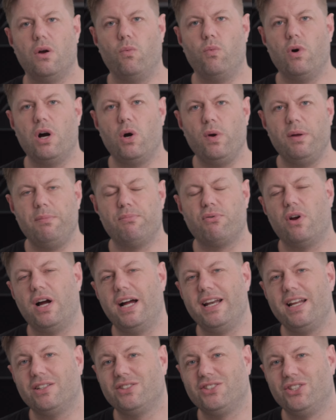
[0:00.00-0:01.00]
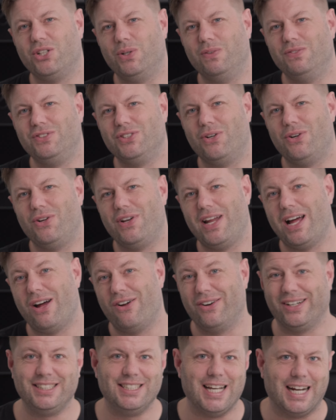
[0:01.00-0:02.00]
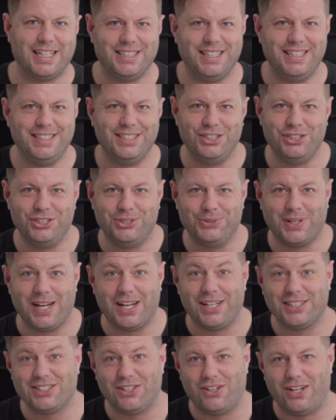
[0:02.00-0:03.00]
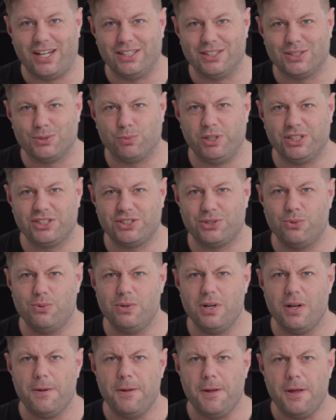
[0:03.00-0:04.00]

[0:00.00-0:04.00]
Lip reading: While we pride ourselves on our exacting digital color science, we still